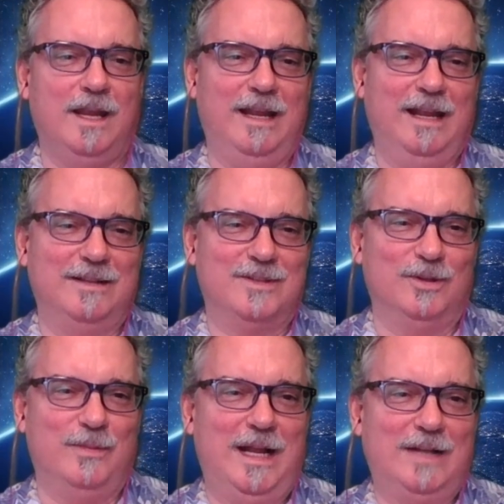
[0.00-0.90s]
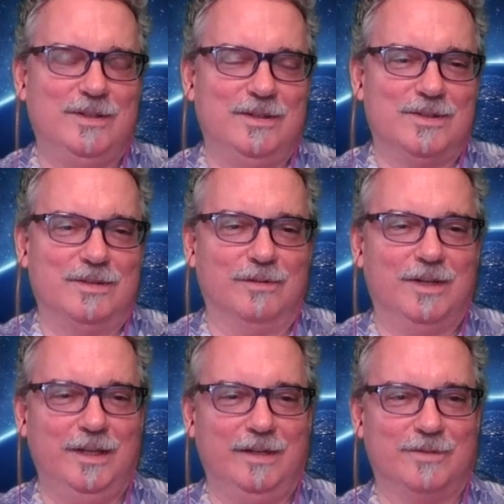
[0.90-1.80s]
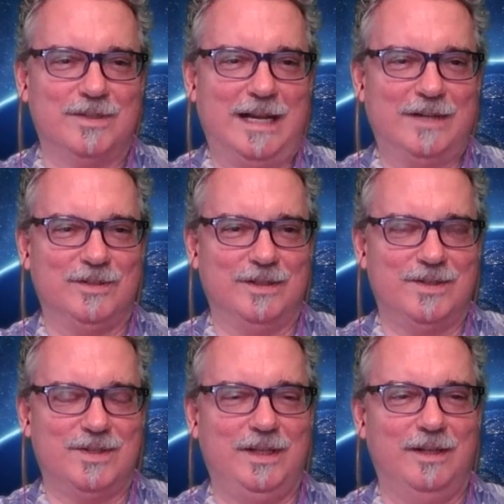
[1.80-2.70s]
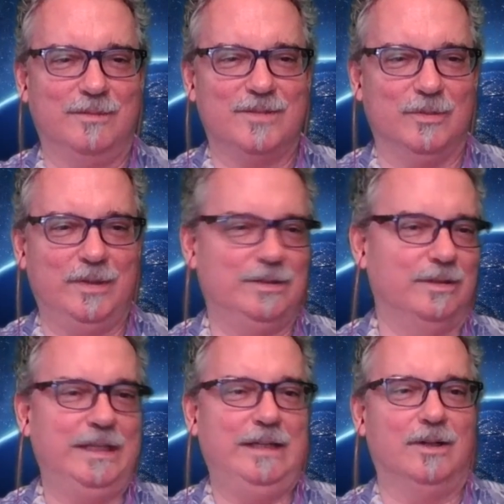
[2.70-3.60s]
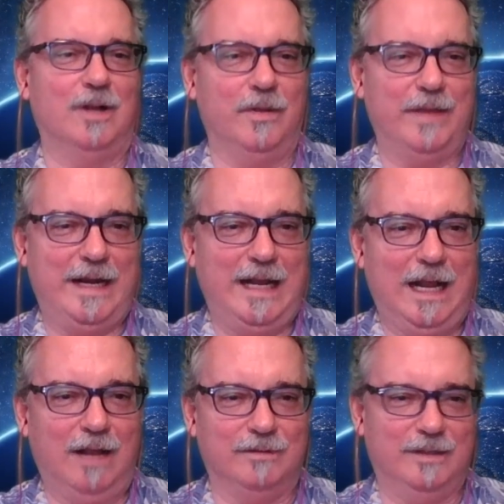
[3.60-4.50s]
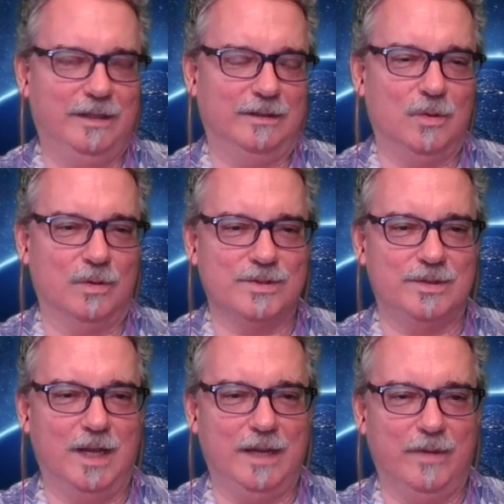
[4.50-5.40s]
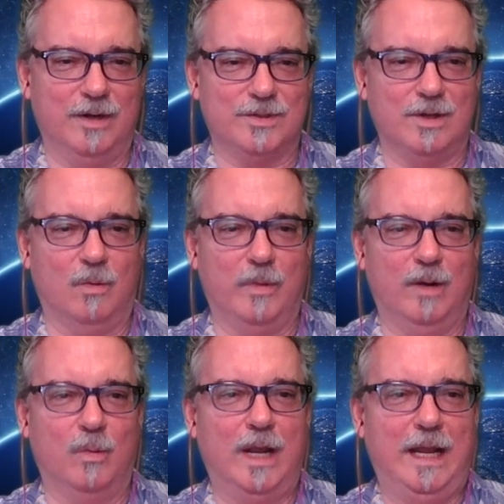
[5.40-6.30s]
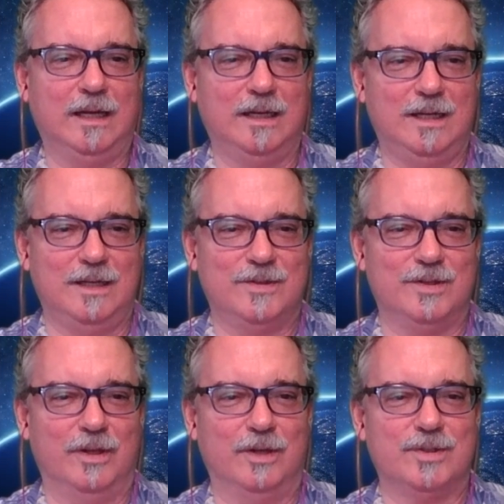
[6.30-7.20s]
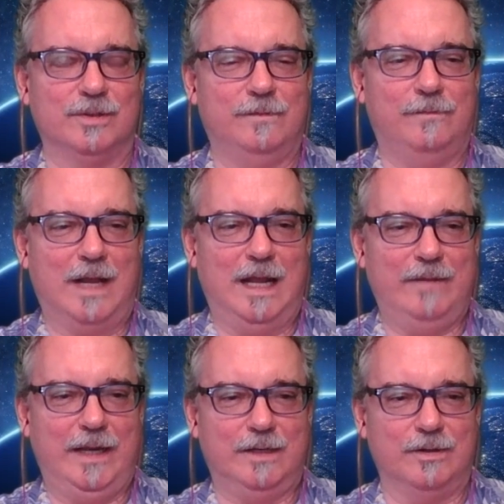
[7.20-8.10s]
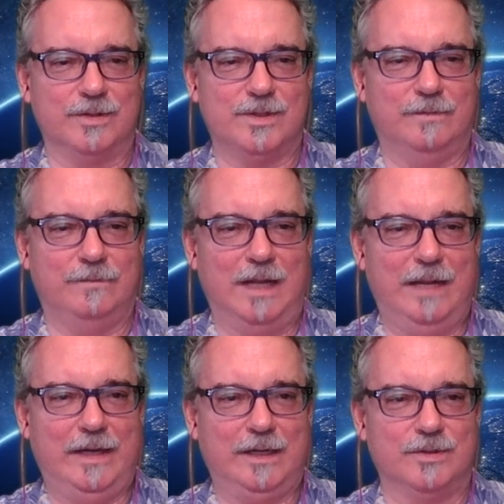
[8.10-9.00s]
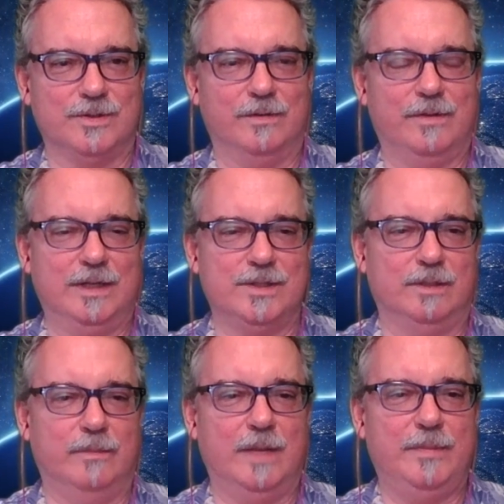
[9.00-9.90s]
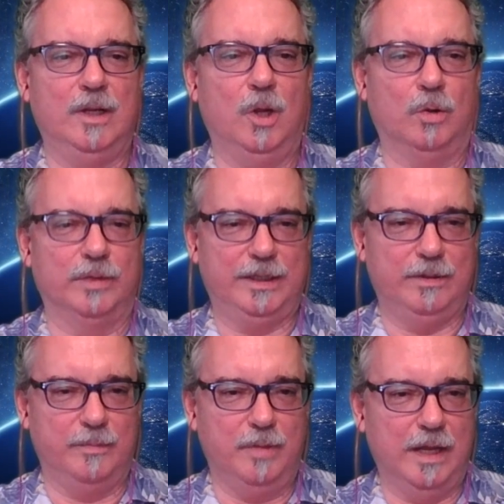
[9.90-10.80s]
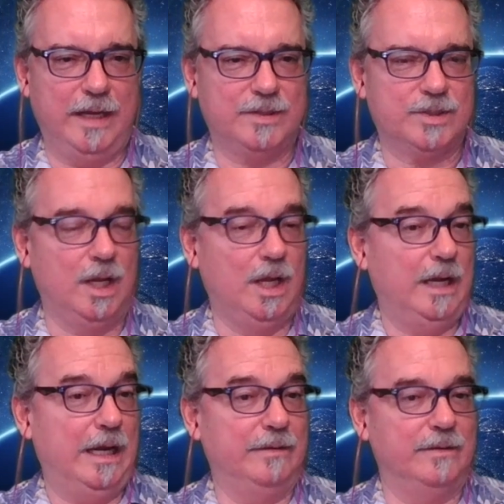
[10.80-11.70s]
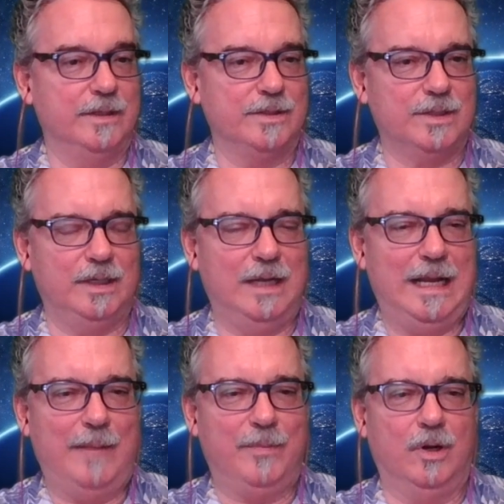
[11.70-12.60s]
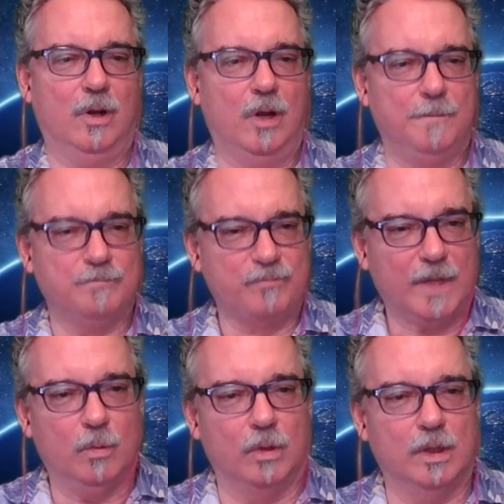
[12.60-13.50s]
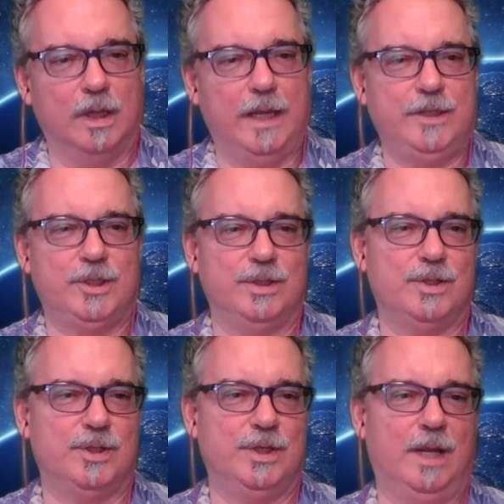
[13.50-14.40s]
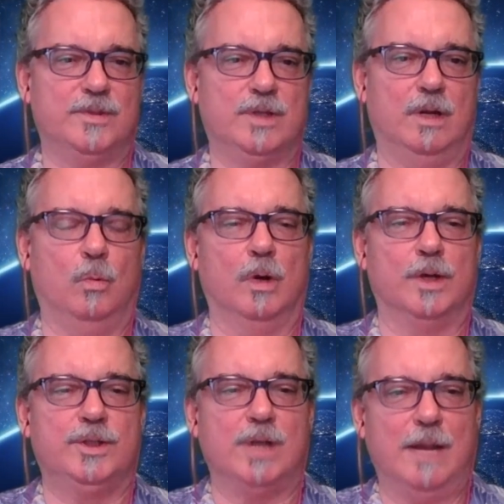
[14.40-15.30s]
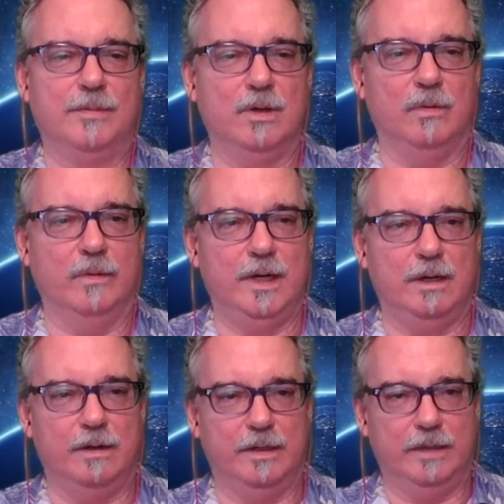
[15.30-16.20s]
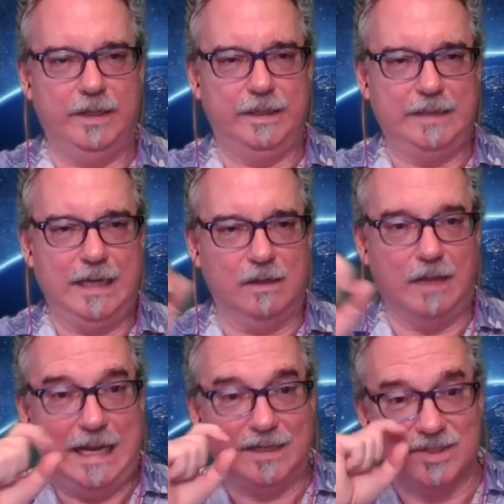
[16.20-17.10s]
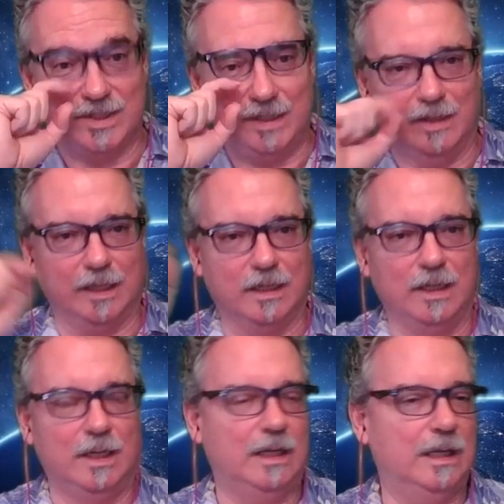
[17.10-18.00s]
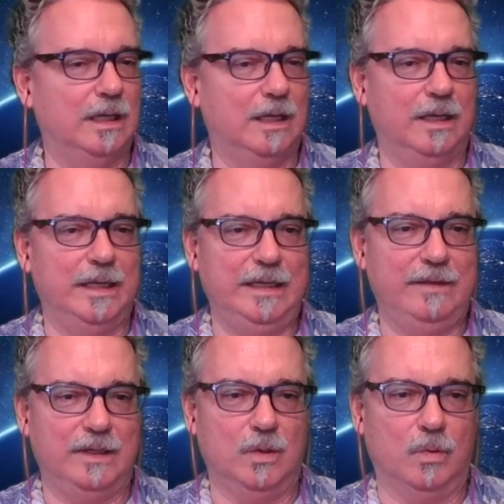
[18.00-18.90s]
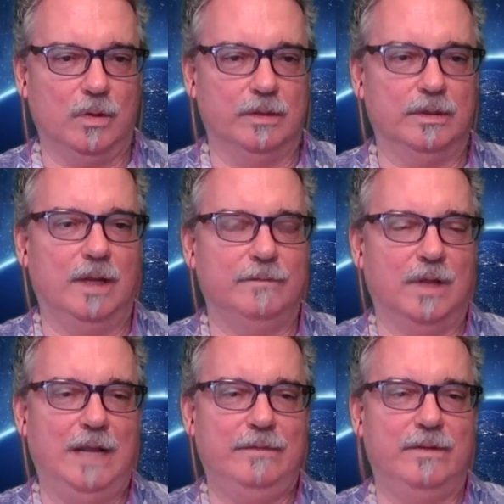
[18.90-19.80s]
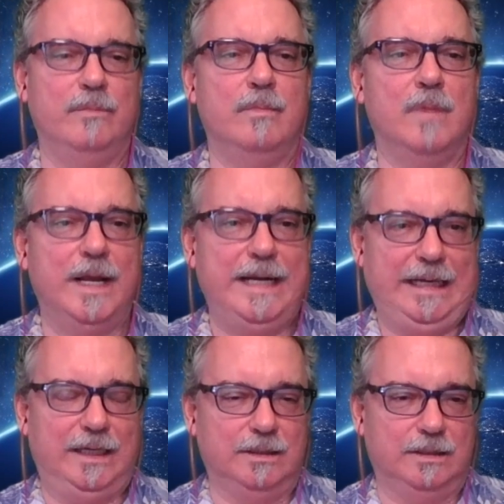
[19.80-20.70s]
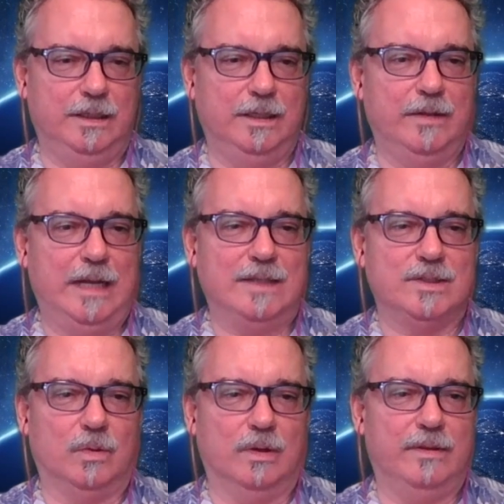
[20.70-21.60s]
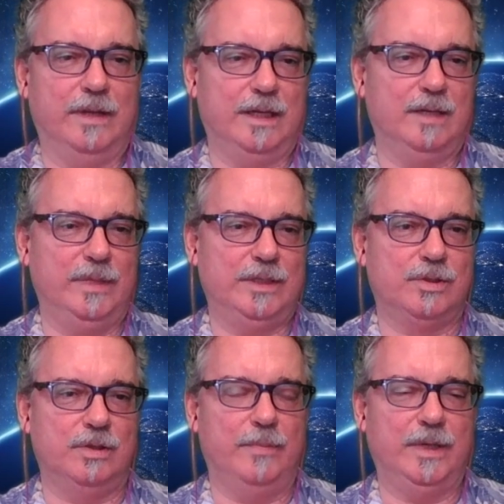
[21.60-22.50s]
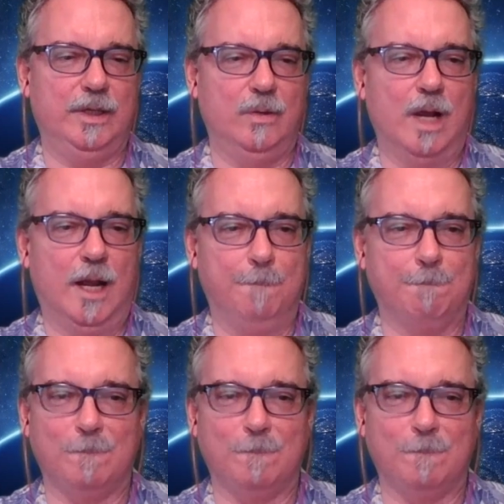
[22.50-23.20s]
And so imagine this little kid was actually seeing them. So we deleted all that out. And of course, nightmares all went away. So those are five anchors. The five anchors are things that might be holding you in place. And this can happen on relationships, work, job, career. They're hitting that glass ceiling. Uh, anything going on, love life and money, you know, that sort of thing can be tripping you up.